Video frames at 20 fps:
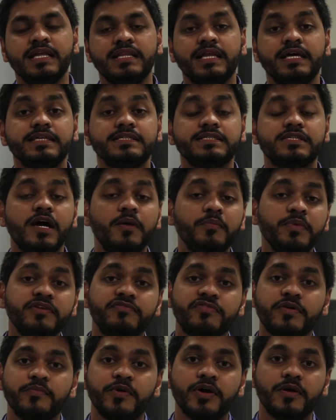that is coming
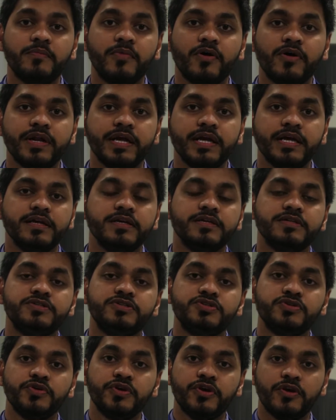from your body
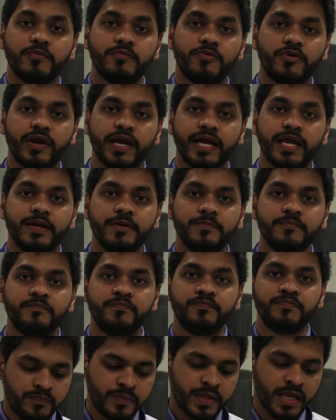to your brain.
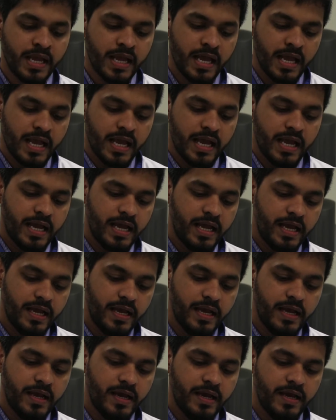
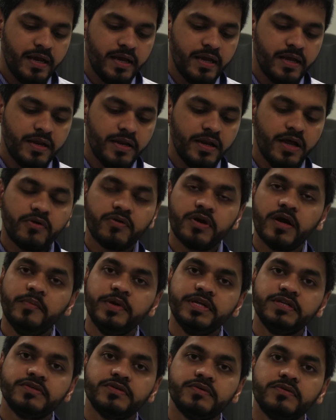Now
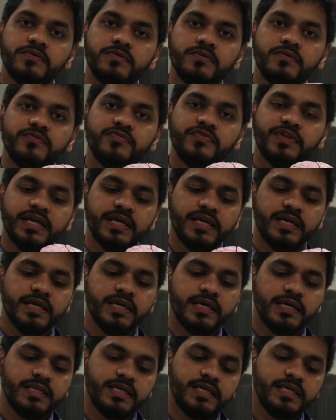coming to the
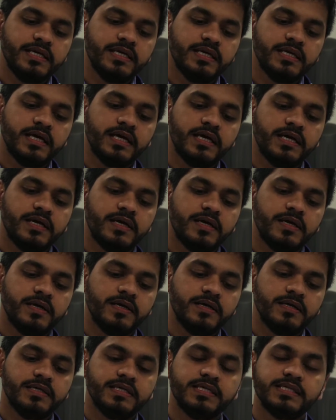
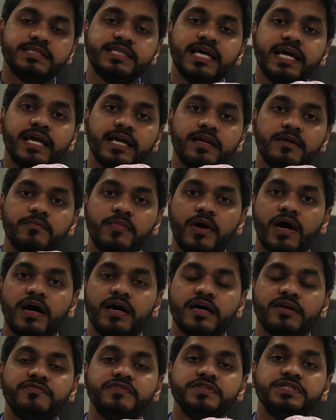second
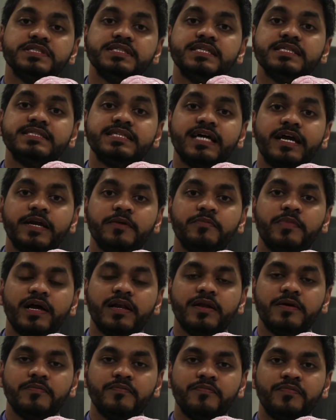part, which is the
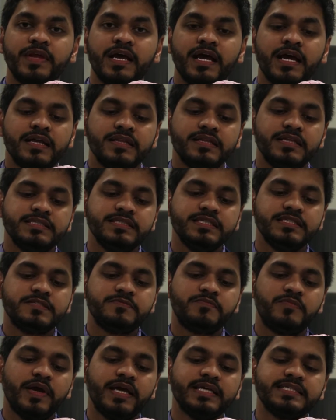cerebellum. This is
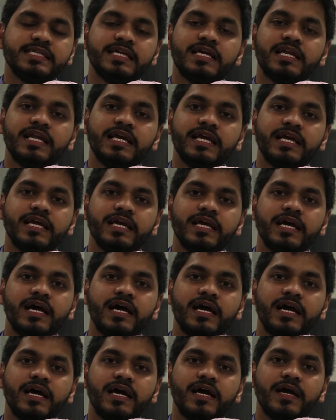basically
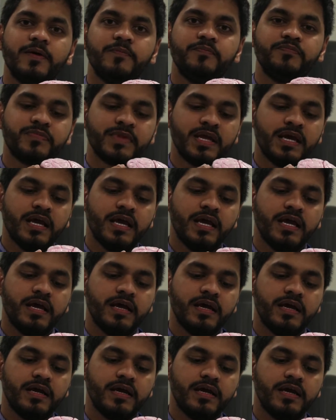
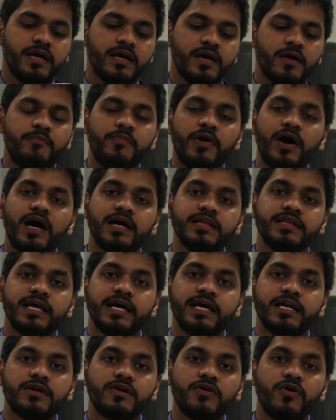a part
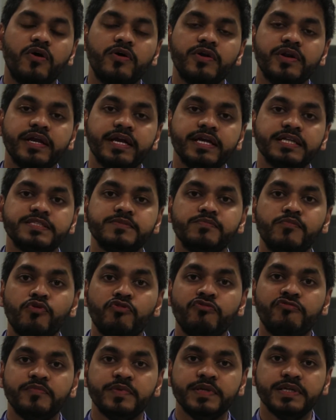that coordinates
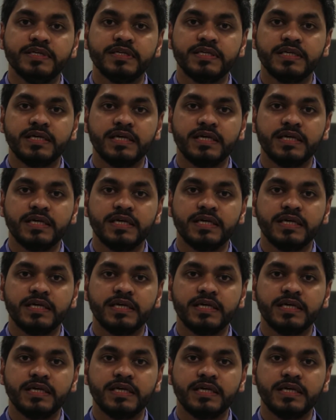movement